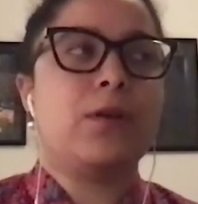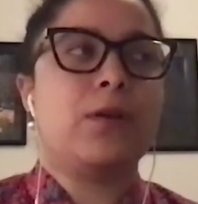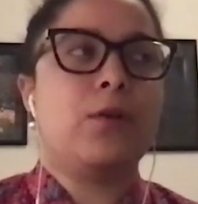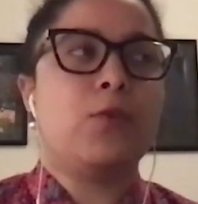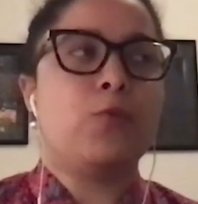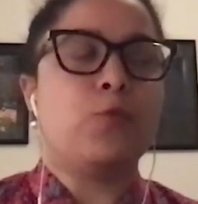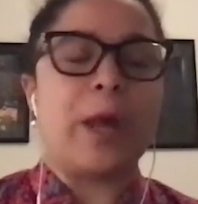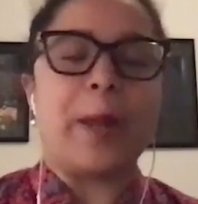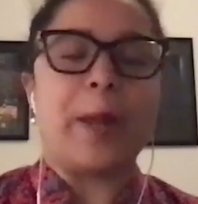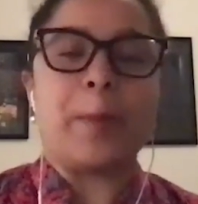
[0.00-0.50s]

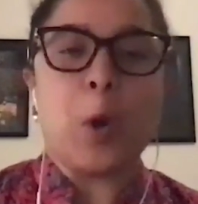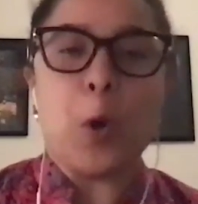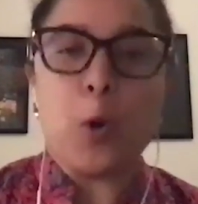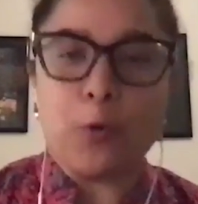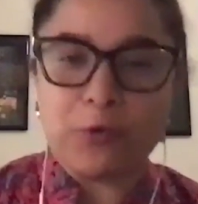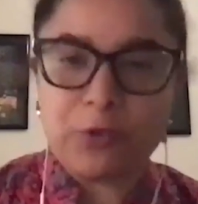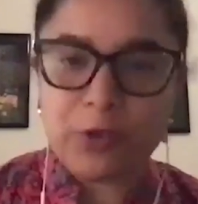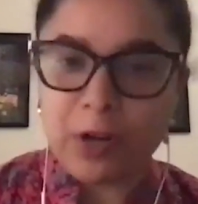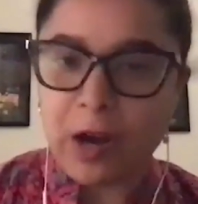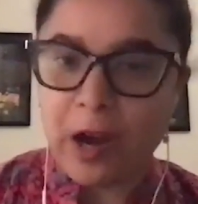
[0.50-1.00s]
rape
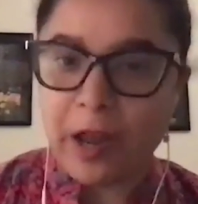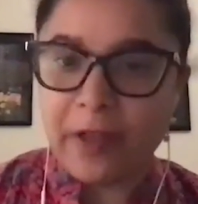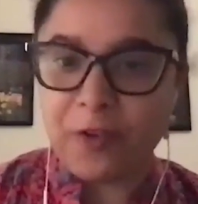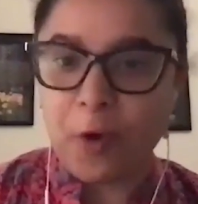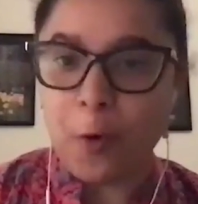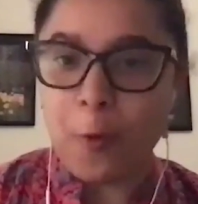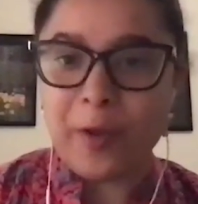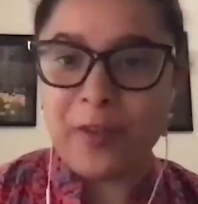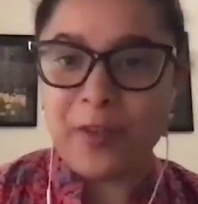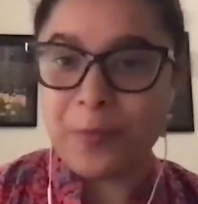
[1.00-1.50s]
culture has
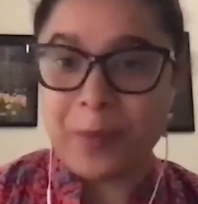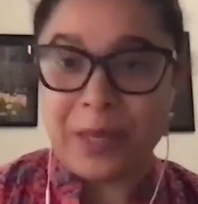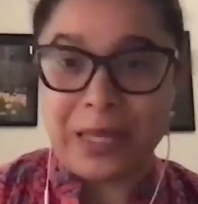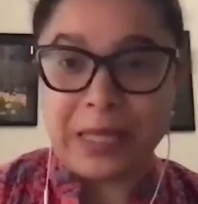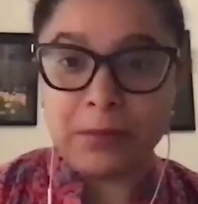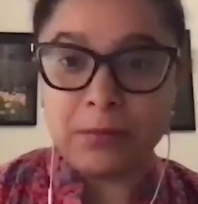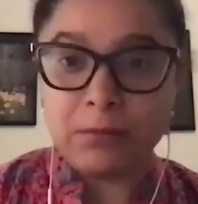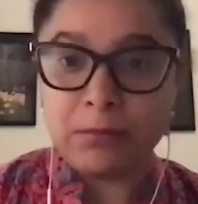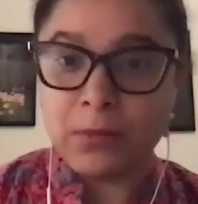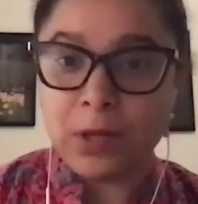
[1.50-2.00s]
always
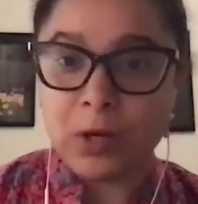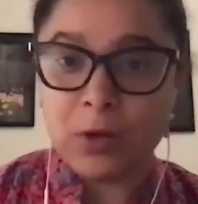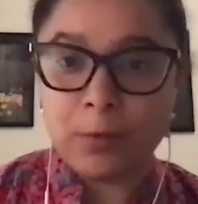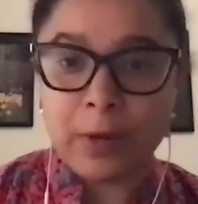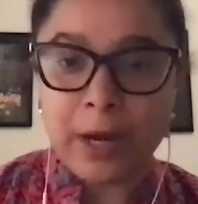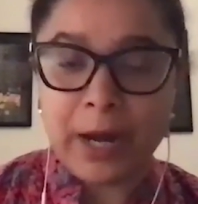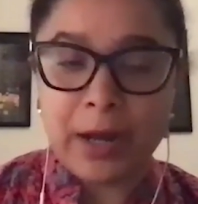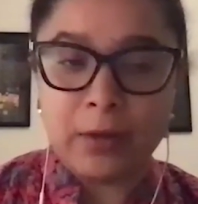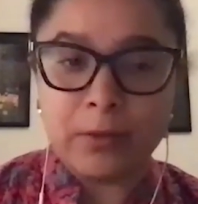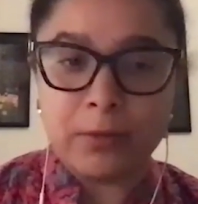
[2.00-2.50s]
been
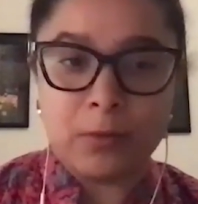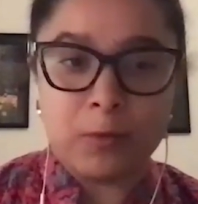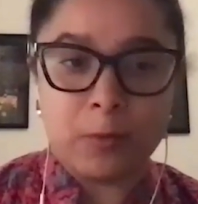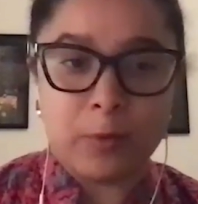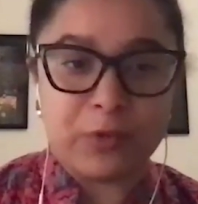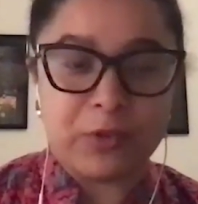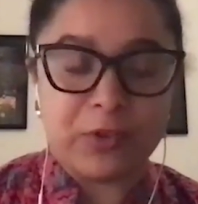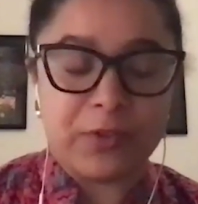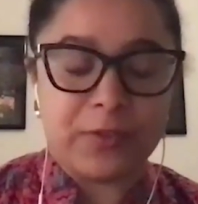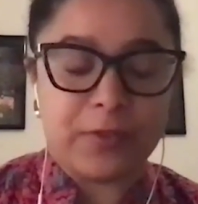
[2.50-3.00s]
around,
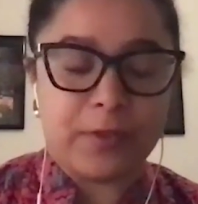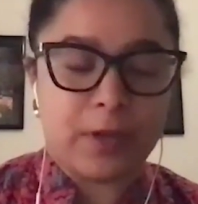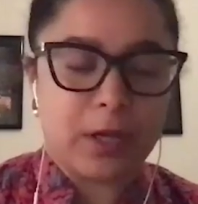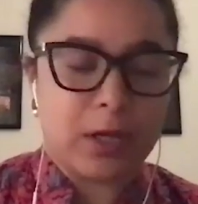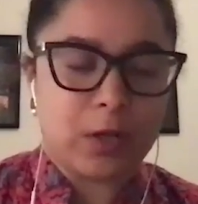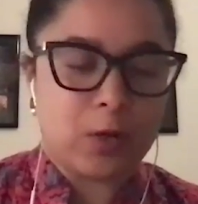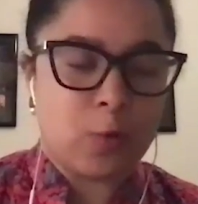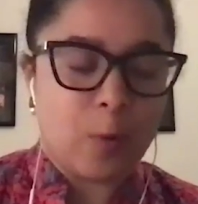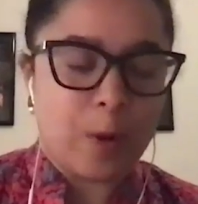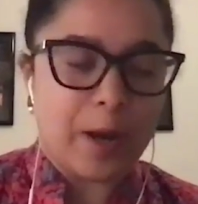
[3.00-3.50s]
which is
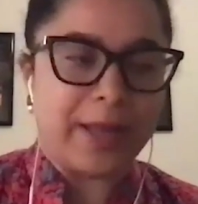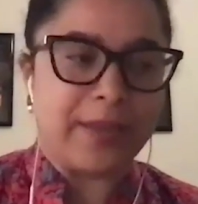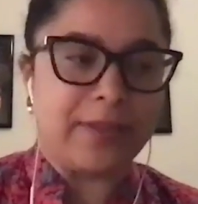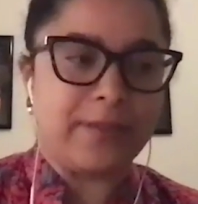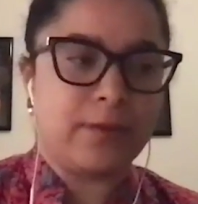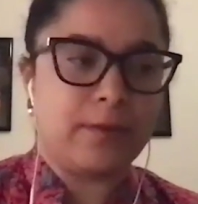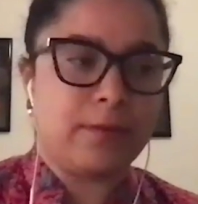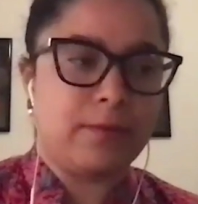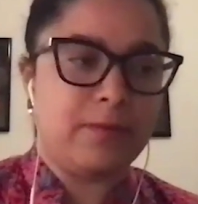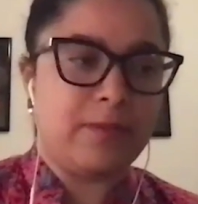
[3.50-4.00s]
quite
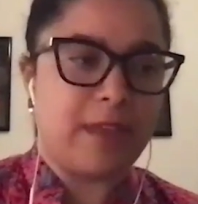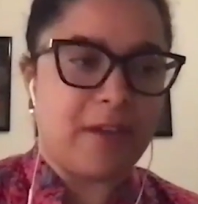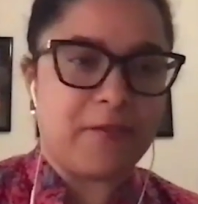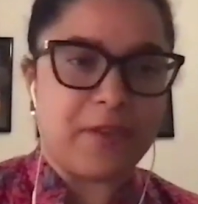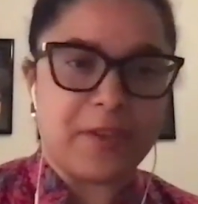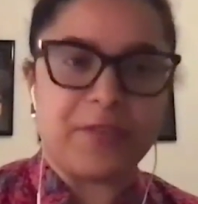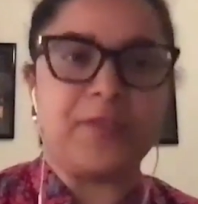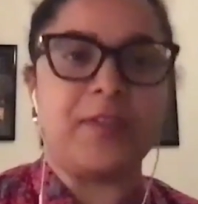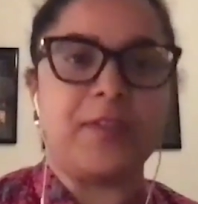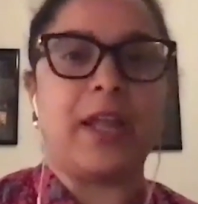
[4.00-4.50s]

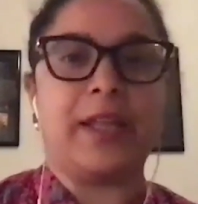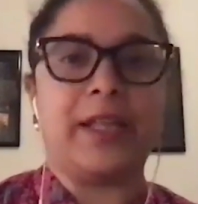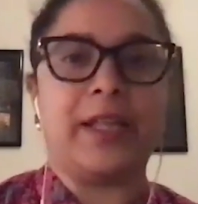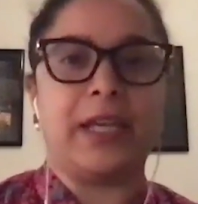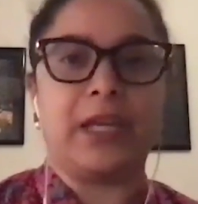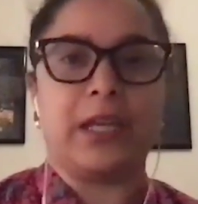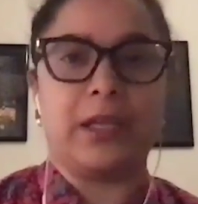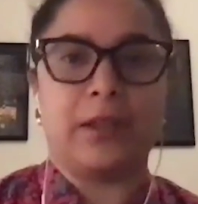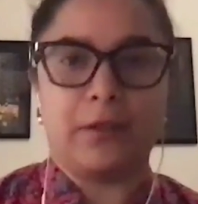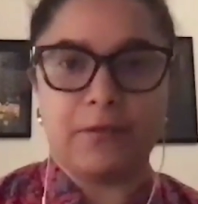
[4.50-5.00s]

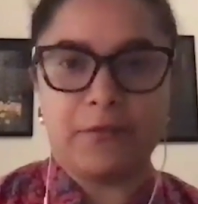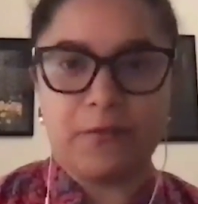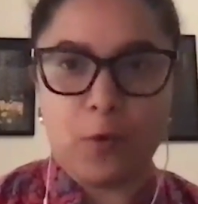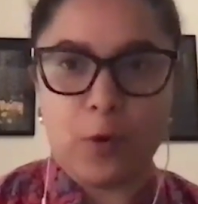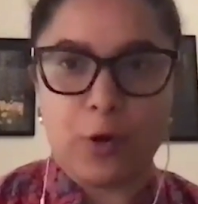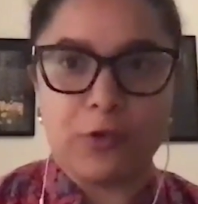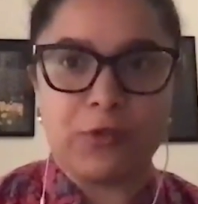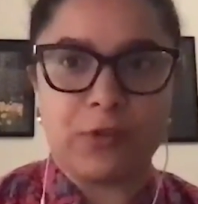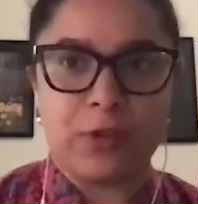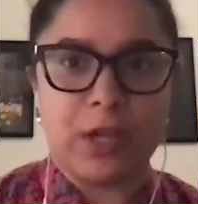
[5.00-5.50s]
devastating and
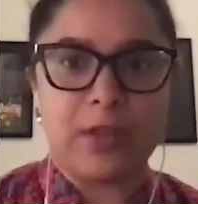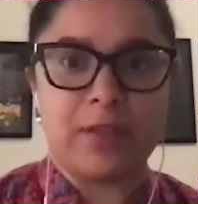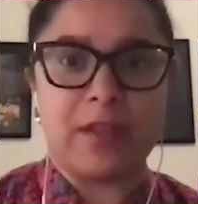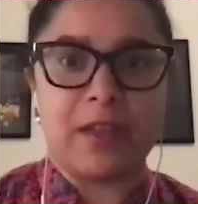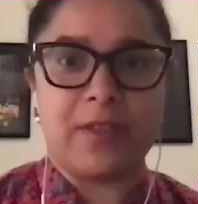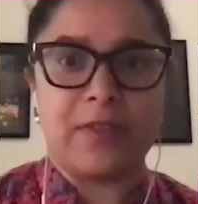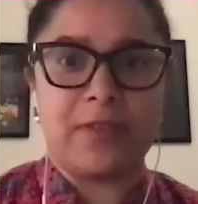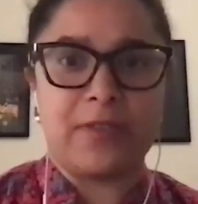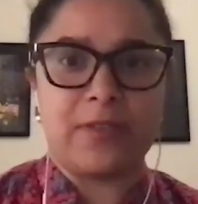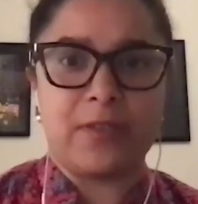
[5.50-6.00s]
unfortunate.
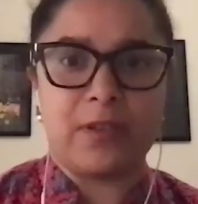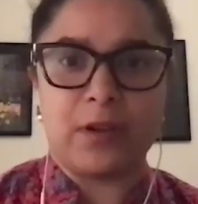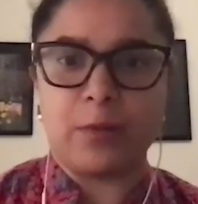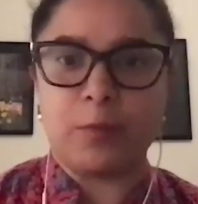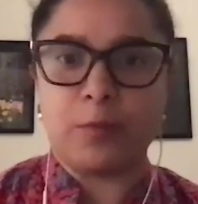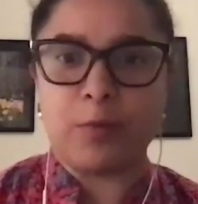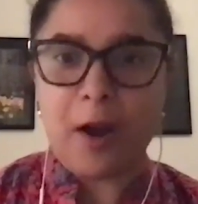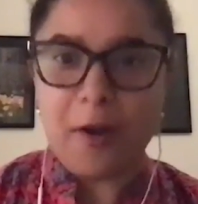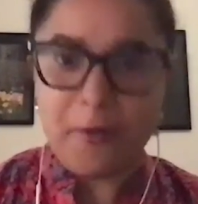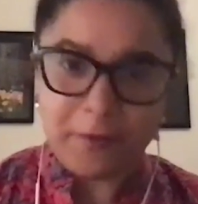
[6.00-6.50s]
It's still
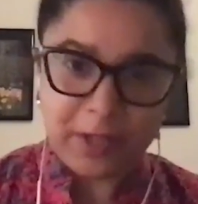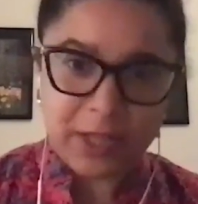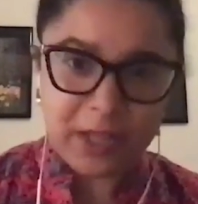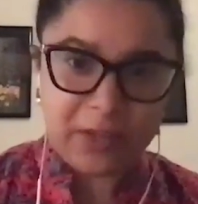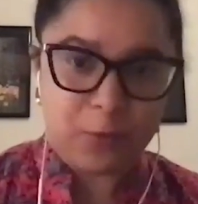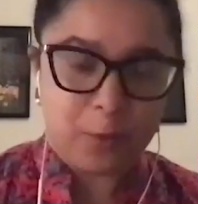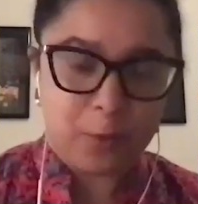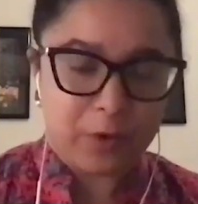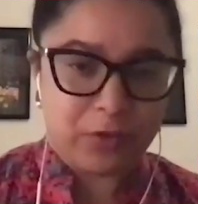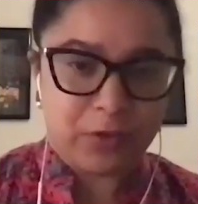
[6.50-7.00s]

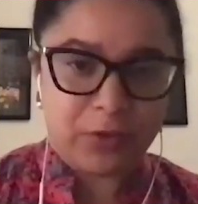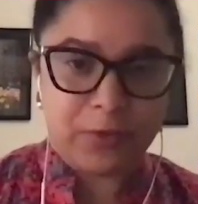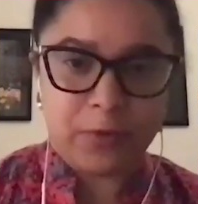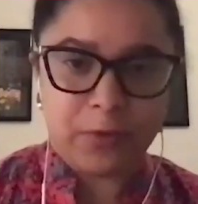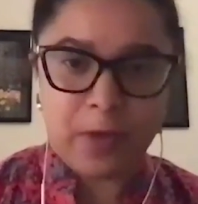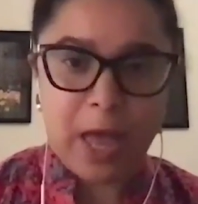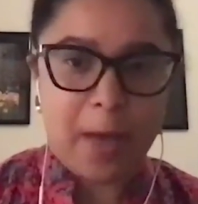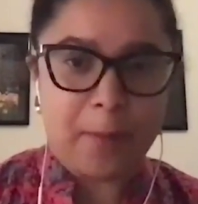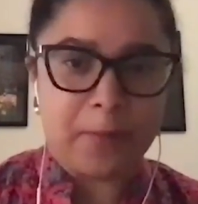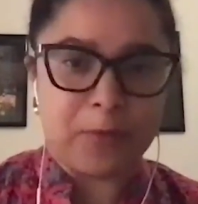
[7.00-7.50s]
prevalent, which is
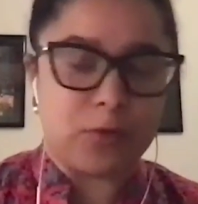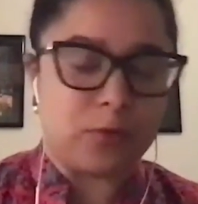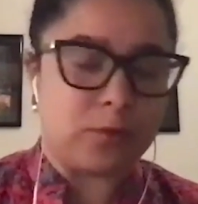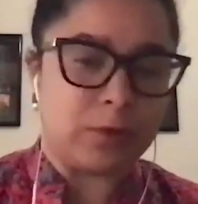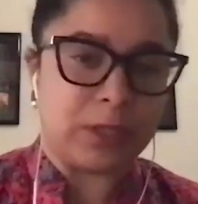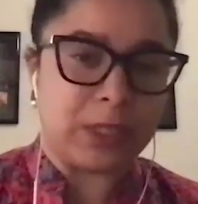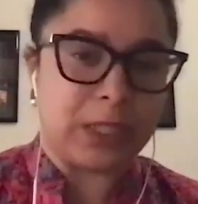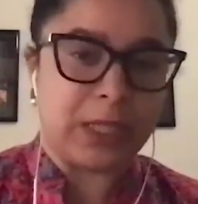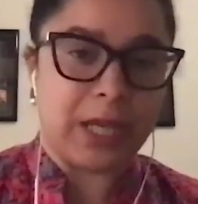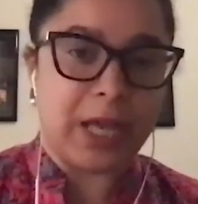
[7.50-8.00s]

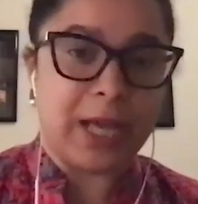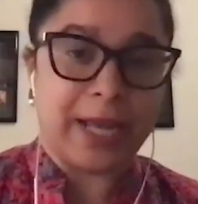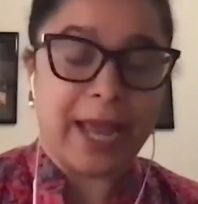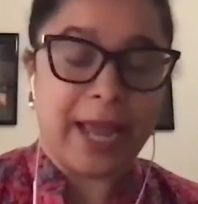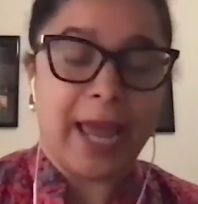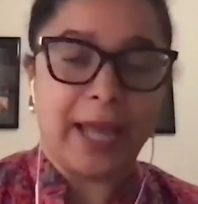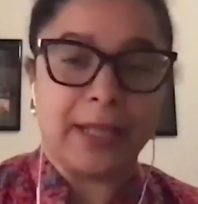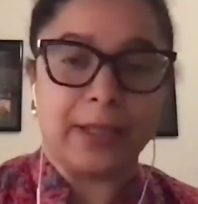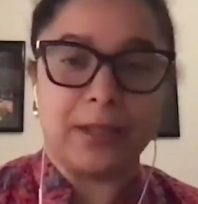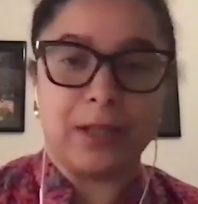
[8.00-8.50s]
absolutely,
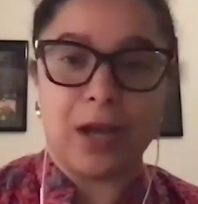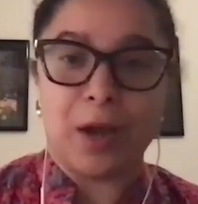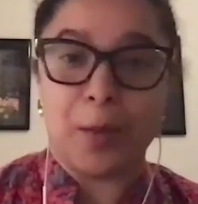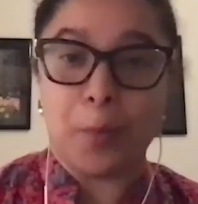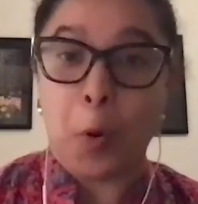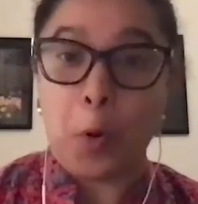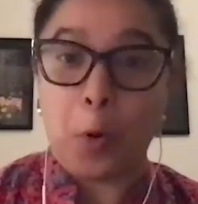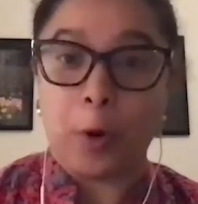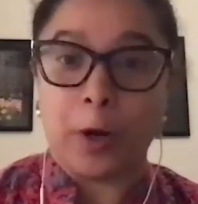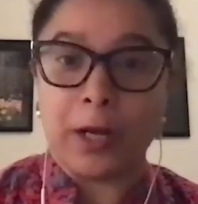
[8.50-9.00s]
again,
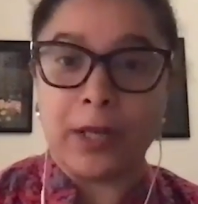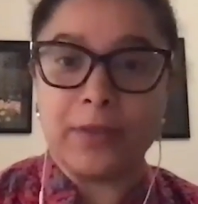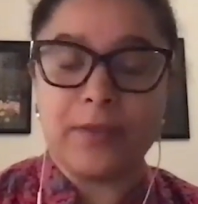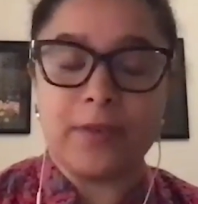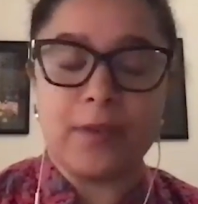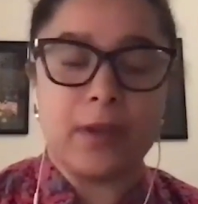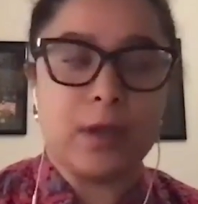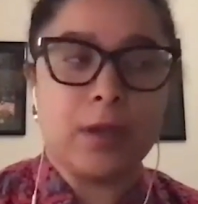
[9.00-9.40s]
abhorrent.